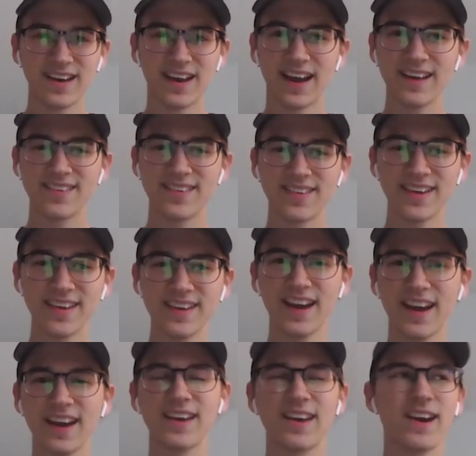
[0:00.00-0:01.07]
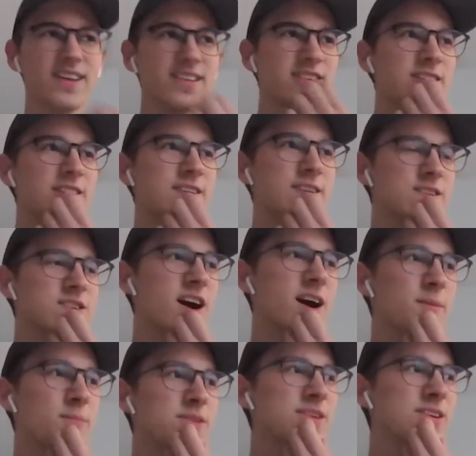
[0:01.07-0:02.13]
I think I got to the
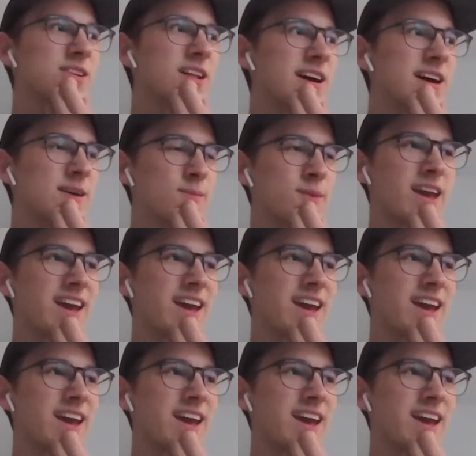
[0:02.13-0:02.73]
top of the climb